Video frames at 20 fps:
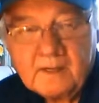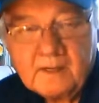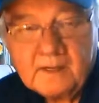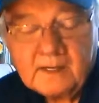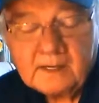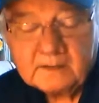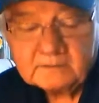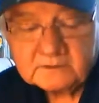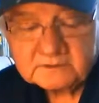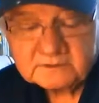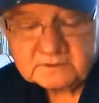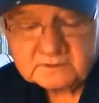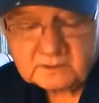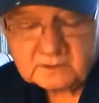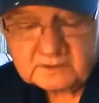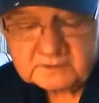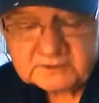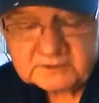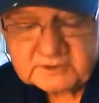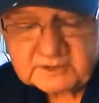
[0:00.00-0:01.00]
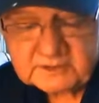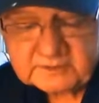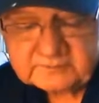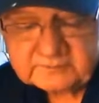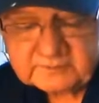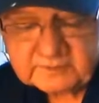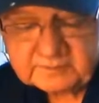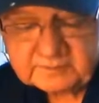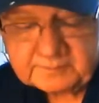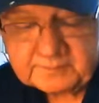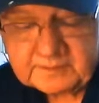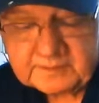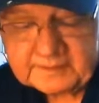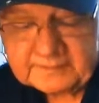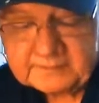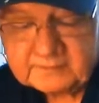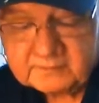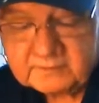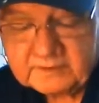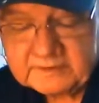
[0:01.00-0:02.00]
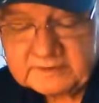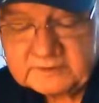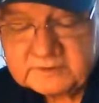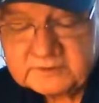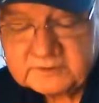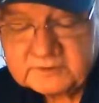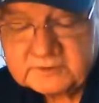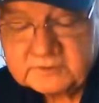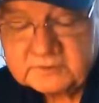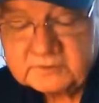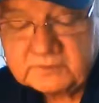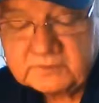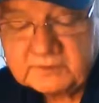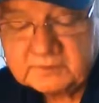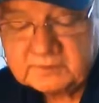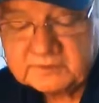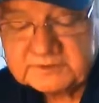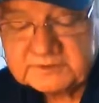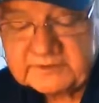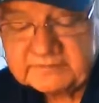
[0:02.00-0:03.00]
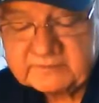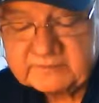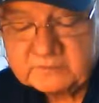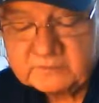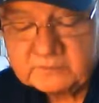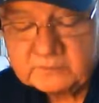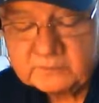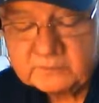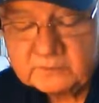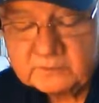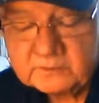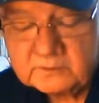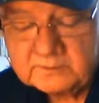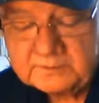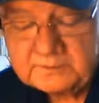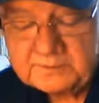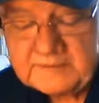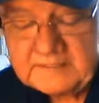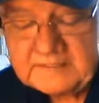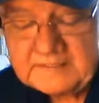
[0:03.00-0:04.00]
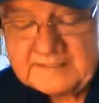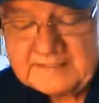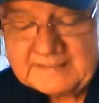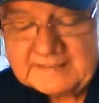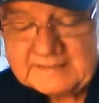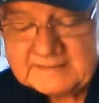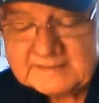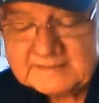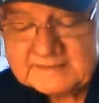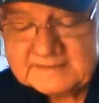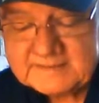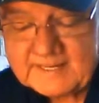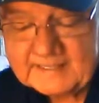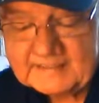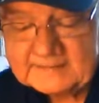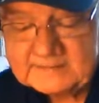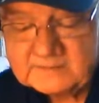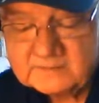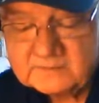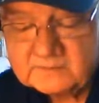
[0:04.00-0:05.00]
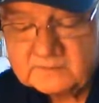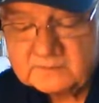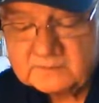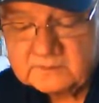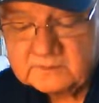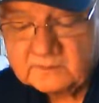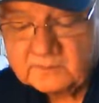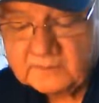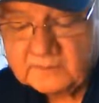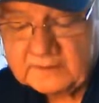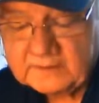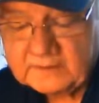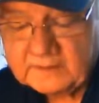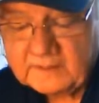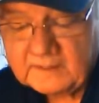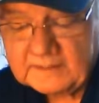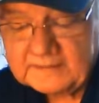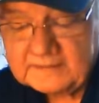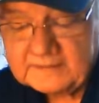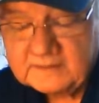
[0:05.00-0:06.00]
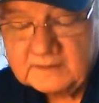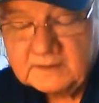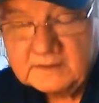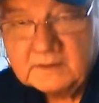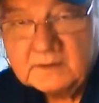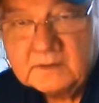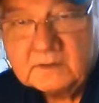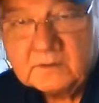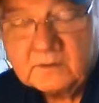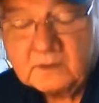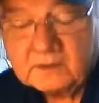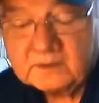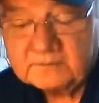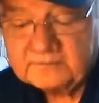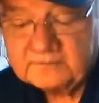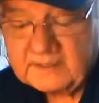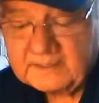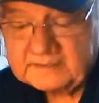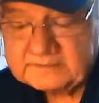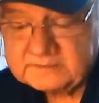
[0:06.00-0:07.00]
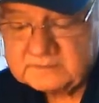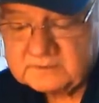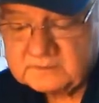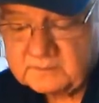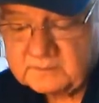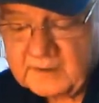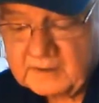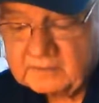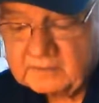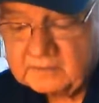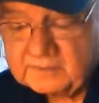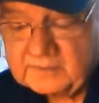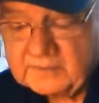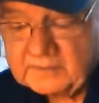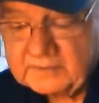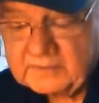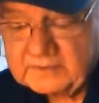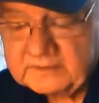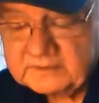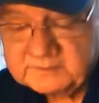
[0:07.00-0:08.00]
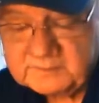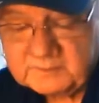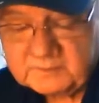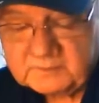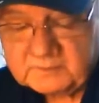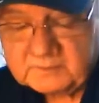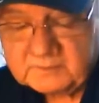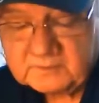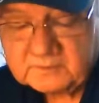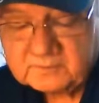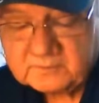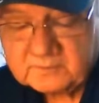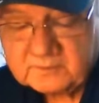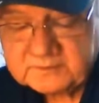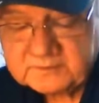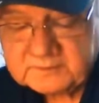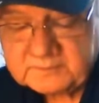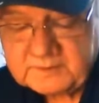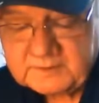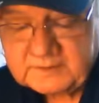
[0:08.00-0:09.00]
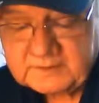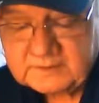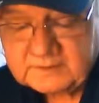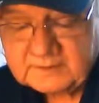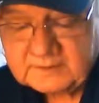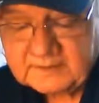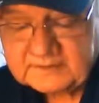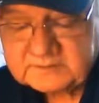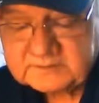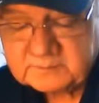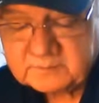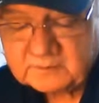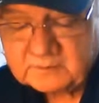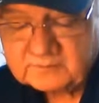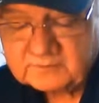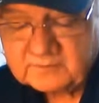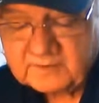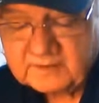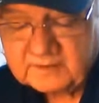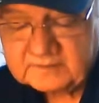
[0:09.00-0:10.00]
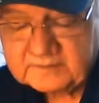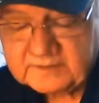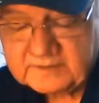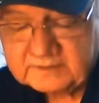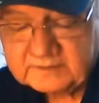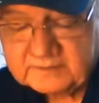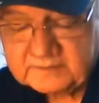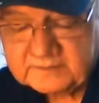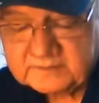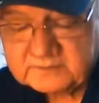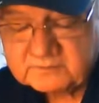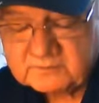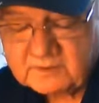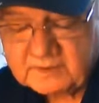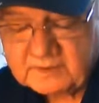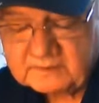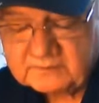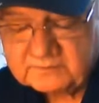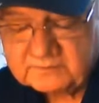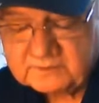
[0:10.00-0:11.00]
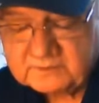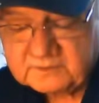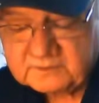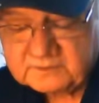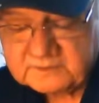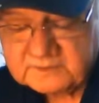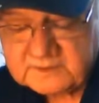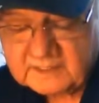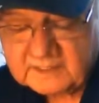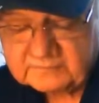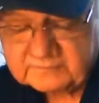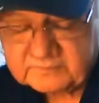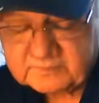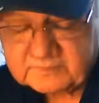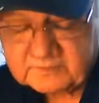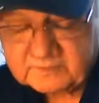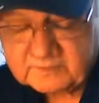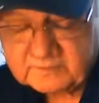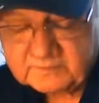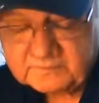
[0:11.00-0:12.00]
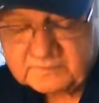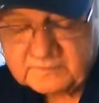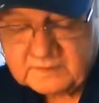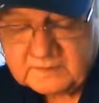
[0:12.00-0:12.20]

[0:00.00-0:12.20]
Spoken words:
Harrah's long shots feed upon to race 2, number 7, Cool Beans, 9-2 in the morning line, qualifies as a power pony, is both the overall speed and class profile leader in this trotting field this afternoon.